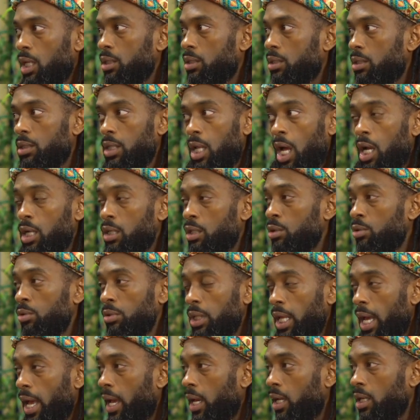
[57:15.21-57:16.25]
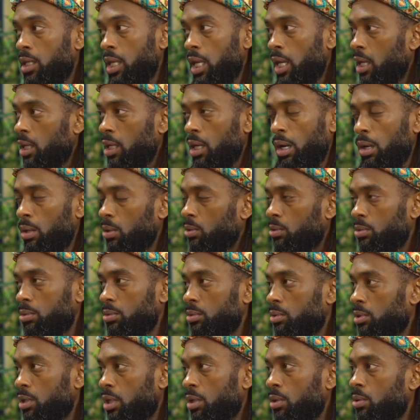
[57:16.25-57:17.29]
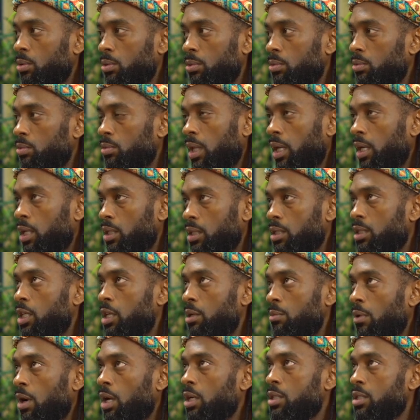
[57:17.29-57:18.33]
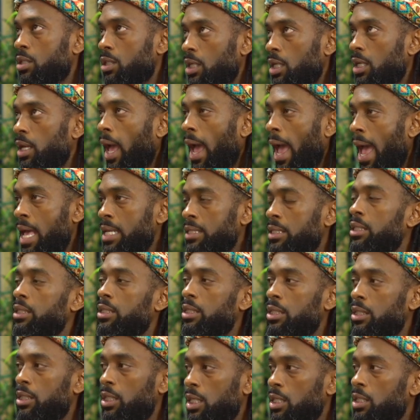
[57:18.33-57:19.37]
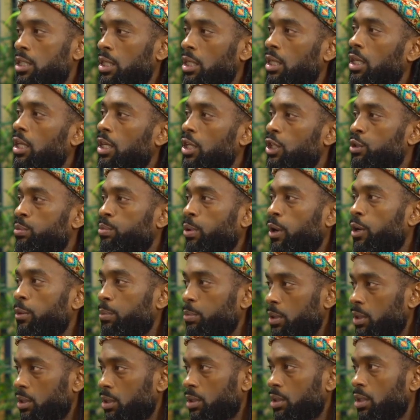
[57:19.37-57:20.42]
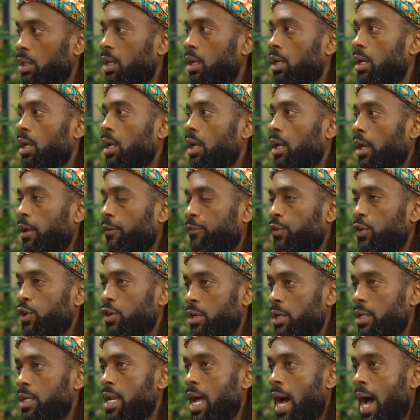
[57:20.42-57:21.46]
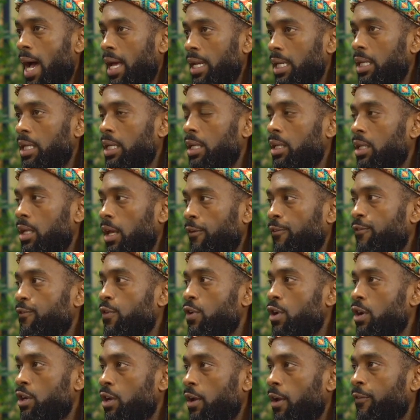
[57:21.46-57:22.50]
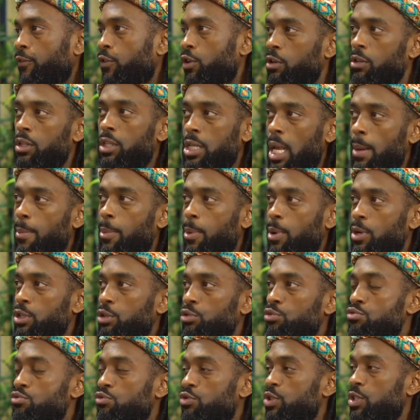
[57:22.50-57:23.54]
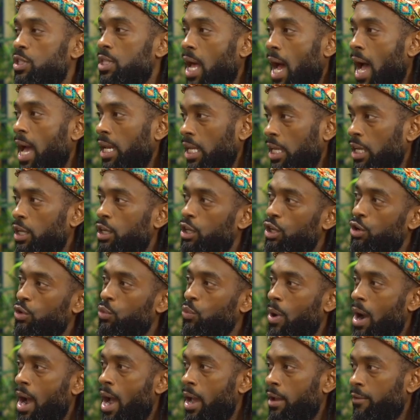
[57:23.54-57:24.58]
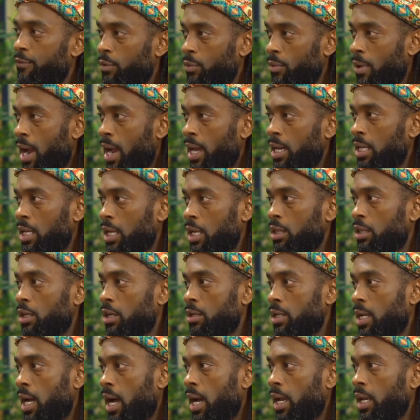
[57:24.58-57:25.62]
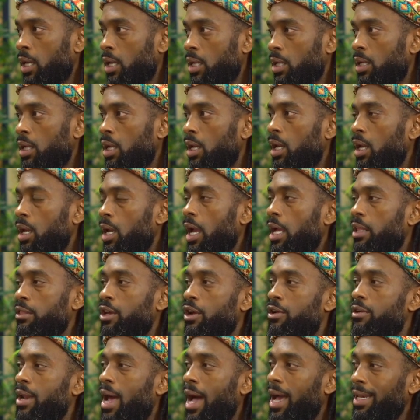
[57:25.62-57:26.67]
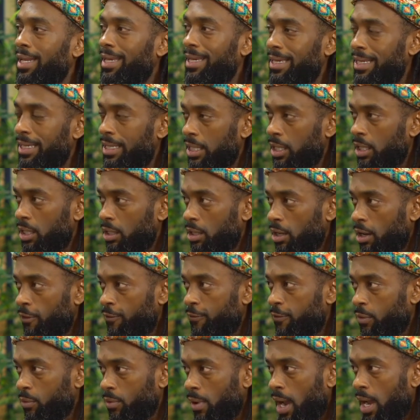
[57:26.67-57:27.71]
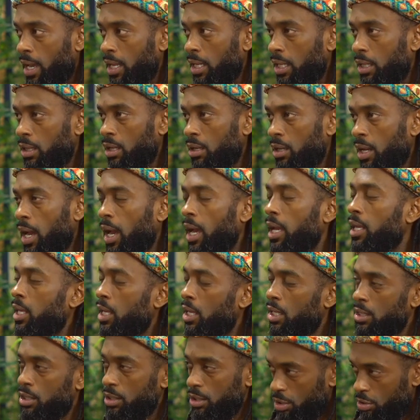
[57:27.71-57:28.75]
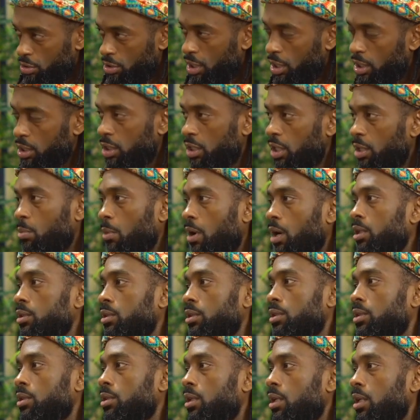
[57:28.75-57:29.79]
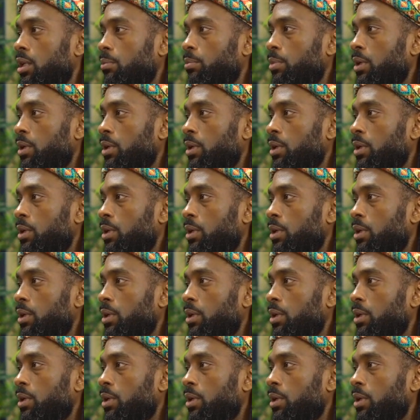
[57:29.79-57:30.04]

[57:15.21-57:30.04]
Let's not do that. Yeah, no. So like, sea moss has its intention and its purpose. If you're not eating, if you're the type of person who's not eating a wide variety in their diet and they're not eating enough variety in their diet, yes, you need sea moss